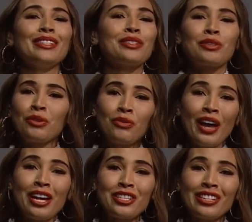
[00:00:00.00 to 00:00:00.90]
in true
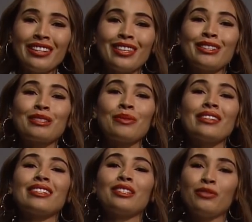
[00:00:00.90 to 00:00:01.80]
fashion, this
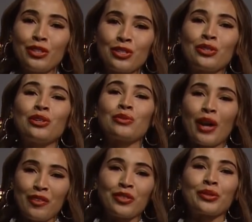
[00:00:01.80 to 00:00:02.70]
was a divisional
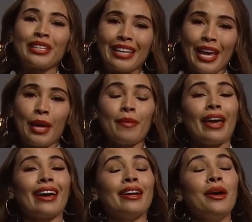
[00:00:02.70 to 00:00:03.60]
rivalry game,
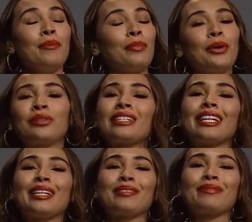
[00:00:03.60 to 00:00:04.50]
and both
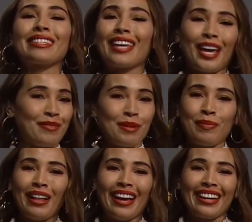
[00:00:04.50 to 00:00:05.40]
teams came to
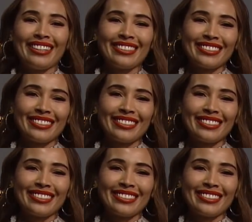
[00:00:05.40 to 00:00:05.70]
play.